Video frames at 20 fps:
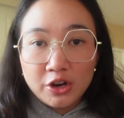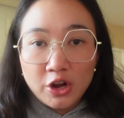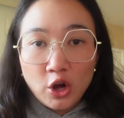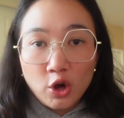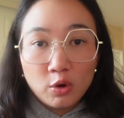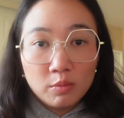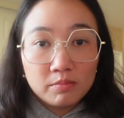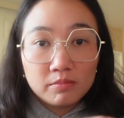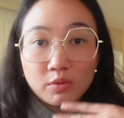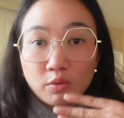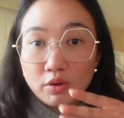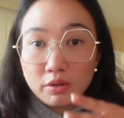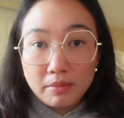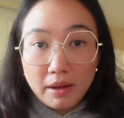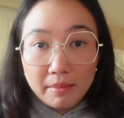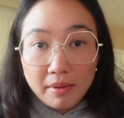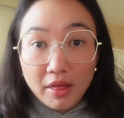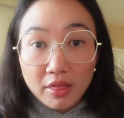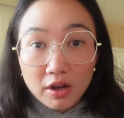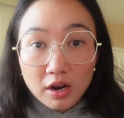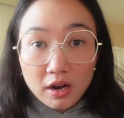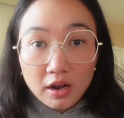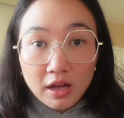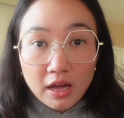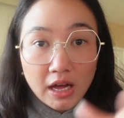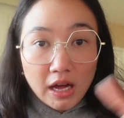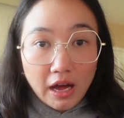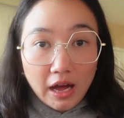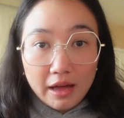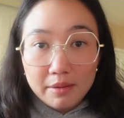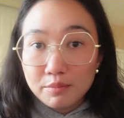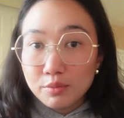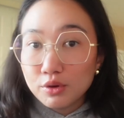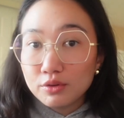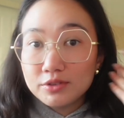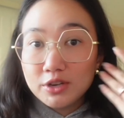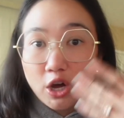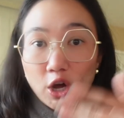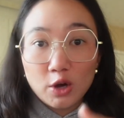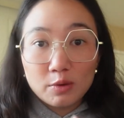home with my mother. I
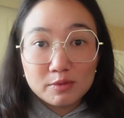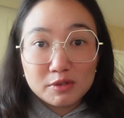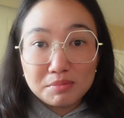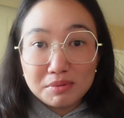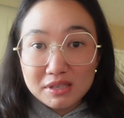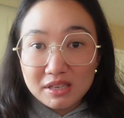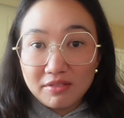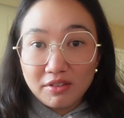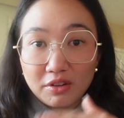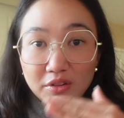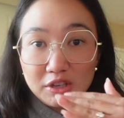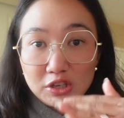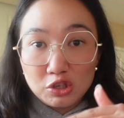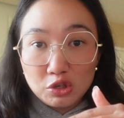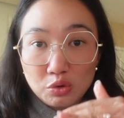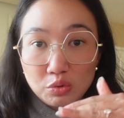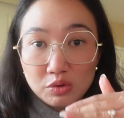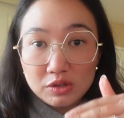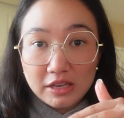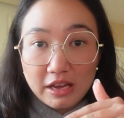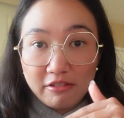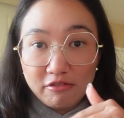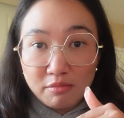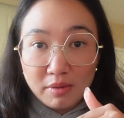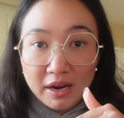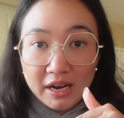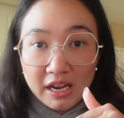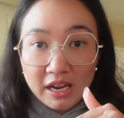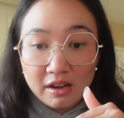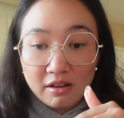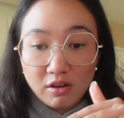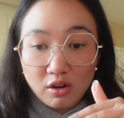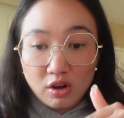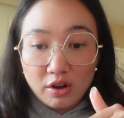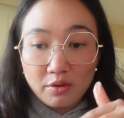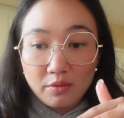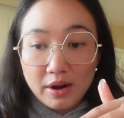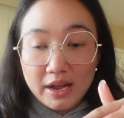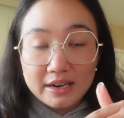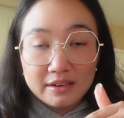moved home specifically to save money
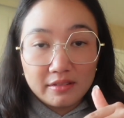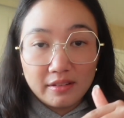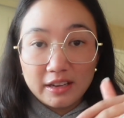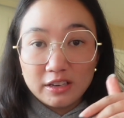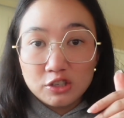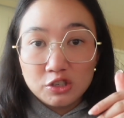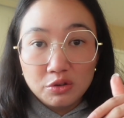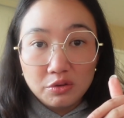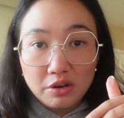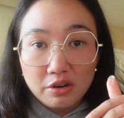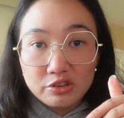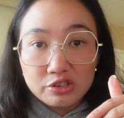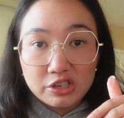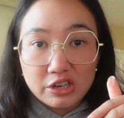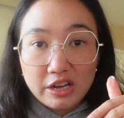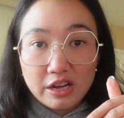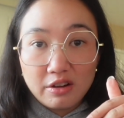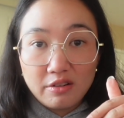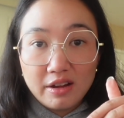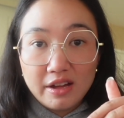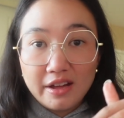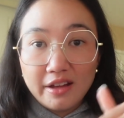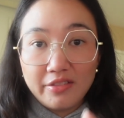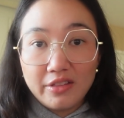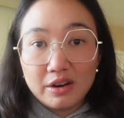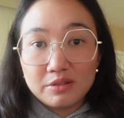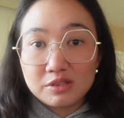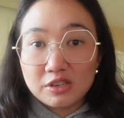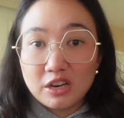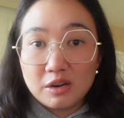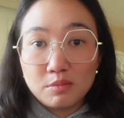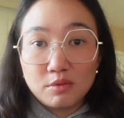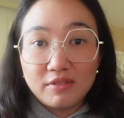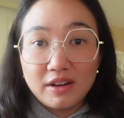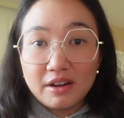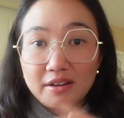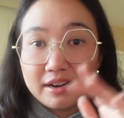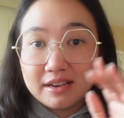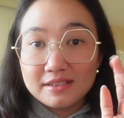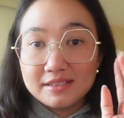on rent like 2 years ago. Then I was gonna move
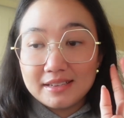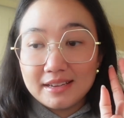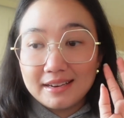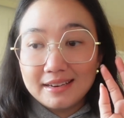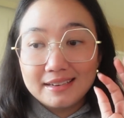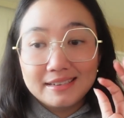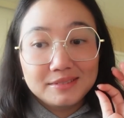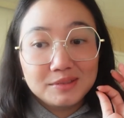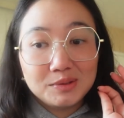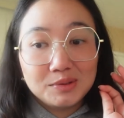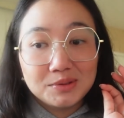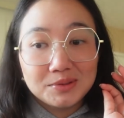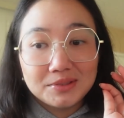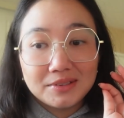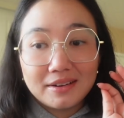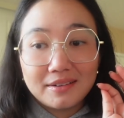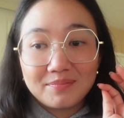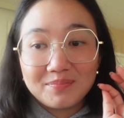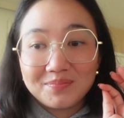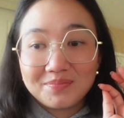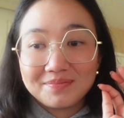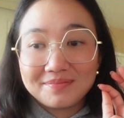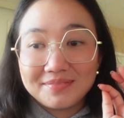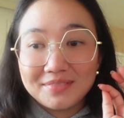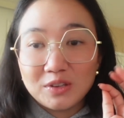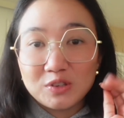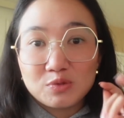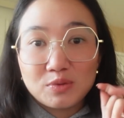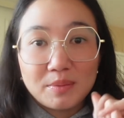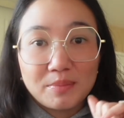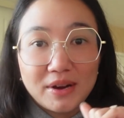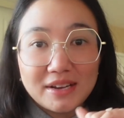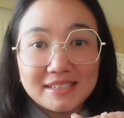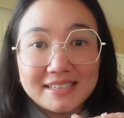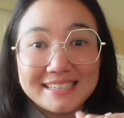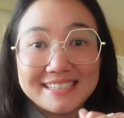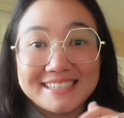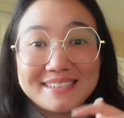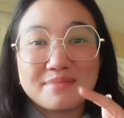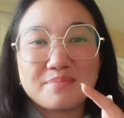out and I decided, ooh, those rent
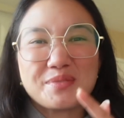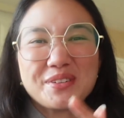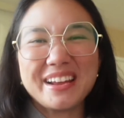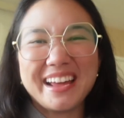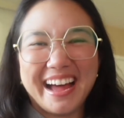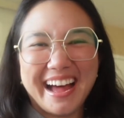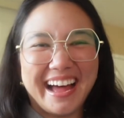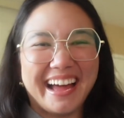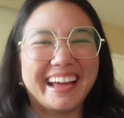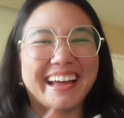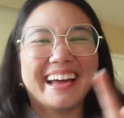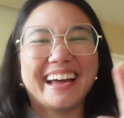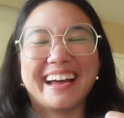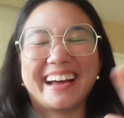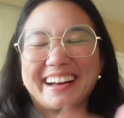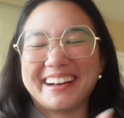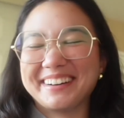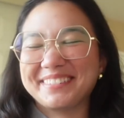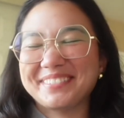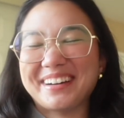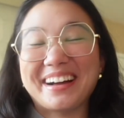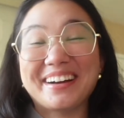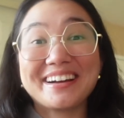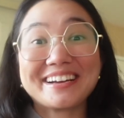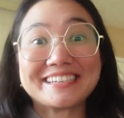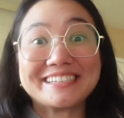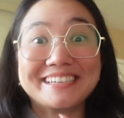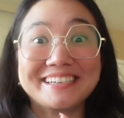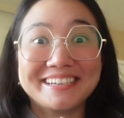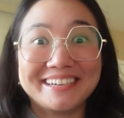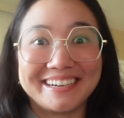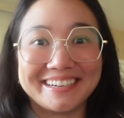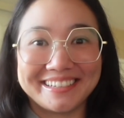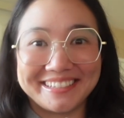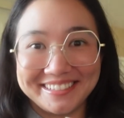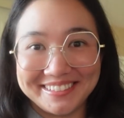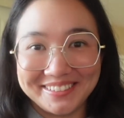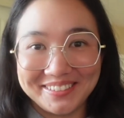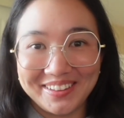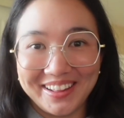prices pretty high. I'm actually not
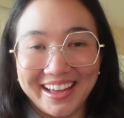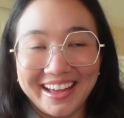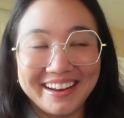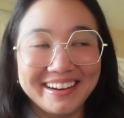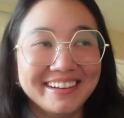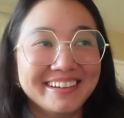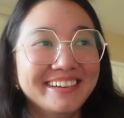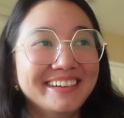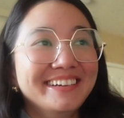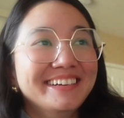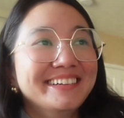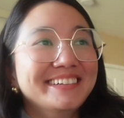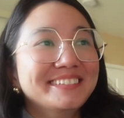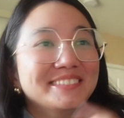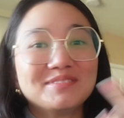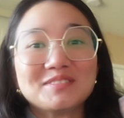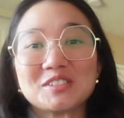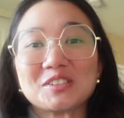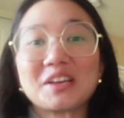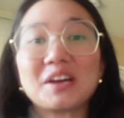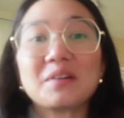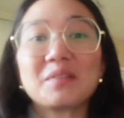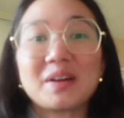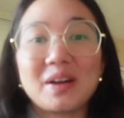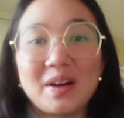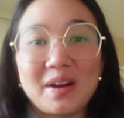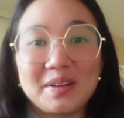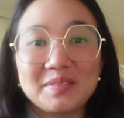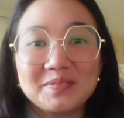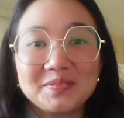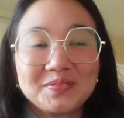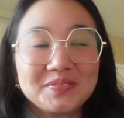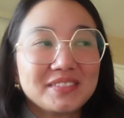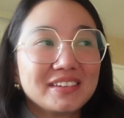gonna do that. So here we are.